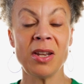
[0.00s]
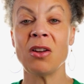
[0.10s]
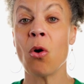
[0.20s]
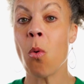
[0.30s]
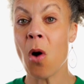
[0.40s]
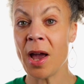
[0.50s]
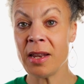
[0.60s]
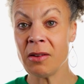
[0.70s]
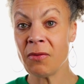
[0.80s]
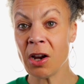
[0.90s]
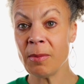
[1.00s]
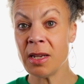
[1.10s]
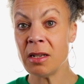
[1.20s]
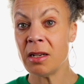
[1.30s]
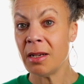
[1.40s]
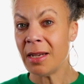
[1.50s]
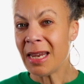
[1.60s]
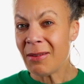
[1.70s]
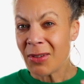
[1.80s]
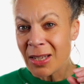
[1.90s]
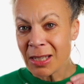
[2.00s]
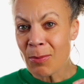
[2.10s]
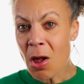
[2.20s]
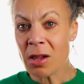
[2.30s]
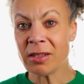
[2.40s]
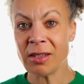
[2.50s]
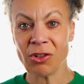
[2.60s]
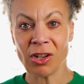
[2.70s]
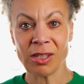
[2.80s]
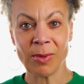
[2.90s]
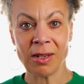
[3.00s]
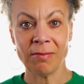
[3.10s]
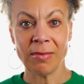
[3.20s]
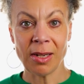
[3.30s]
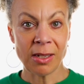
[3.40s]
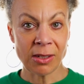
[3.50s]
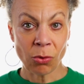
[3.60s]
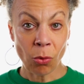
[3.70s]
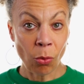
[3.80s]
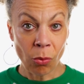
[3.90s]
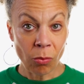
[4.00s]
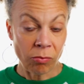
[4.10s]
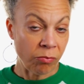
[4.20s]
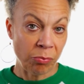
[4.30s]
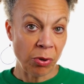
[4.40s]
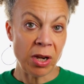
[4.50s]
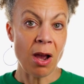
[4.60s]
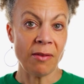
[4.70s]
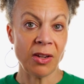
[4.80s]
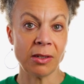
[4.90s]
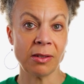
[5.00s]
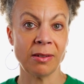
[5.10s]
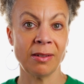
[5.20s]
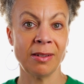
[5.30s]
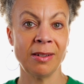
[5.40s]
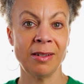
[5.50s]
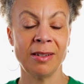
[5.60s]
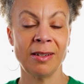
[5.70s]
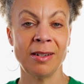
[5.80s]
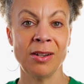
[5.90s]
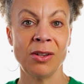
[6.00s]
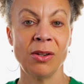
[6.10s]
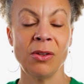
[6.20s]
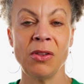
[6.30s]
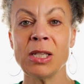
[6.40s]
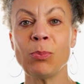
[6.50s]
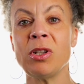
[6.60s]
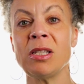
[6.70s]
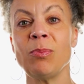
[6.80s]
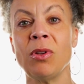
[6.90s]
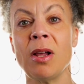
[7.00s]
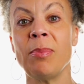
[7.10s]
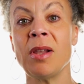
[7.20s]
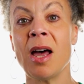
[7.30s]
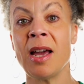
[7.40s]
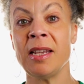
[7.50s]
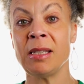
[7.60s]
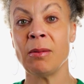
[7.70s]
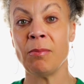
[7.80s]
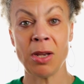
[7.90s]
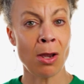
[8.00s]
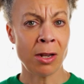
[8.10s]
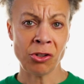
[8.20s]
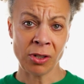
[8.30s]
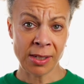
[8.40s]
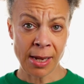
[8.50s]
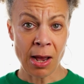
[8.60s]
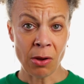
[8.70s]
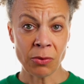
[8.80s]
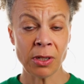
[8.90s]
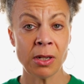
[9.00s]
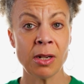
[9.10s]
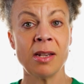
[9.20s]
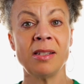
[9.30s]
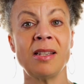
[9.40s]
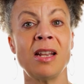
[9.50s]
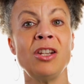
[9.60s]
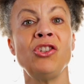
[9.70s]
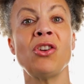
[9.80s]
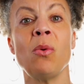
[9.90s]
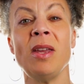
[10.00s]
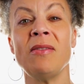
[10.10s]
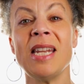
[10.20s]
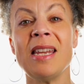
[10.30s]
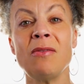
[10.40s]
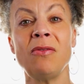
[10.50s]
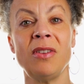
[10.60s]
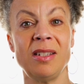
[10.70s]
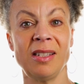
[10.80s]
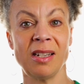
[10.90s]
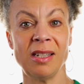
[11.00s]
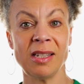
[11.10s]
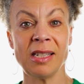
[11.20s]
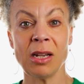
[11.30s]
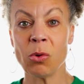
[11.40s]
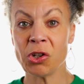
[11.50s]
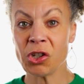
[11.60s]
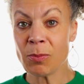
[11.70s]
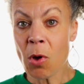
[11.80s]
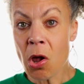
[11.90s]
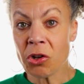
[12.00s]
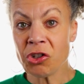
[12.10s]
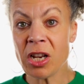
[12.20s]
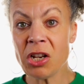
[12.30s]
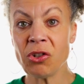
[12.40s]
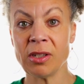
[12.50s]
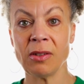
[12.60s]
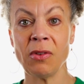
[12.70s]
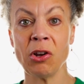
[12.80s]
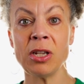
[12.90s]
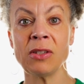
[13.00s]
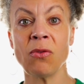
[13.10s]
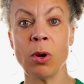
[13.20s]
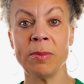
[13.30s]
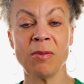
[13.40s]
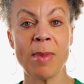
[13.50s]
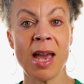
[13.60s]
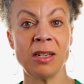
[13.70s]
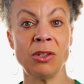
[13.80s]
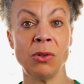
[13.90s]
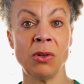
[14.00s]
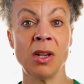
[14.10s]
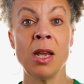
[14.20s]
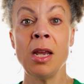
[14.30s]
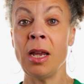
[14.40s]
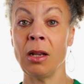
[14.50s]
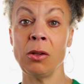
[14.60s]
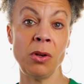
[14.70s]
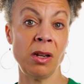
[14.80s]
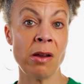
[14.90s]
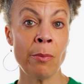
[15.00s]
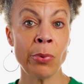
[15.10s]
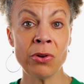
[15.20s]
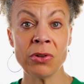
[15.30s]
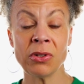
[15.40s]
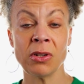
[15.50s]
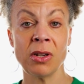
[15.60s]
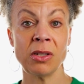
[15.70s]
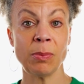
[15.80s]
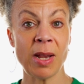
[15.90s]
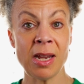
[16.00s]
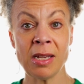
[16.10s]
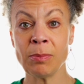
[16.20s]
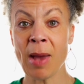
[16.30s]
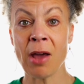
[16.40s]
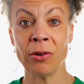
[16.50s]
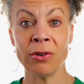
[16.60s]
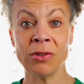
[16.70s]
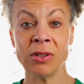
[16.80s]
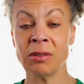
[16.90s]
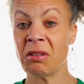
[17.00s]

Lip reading: in a quiet environment, even the smallest adjustment is pretty obvious. This principle applies beyond just sound. Studies show even infants can distinguish small changes in various forms of magnitude, including numbers, space, patterns,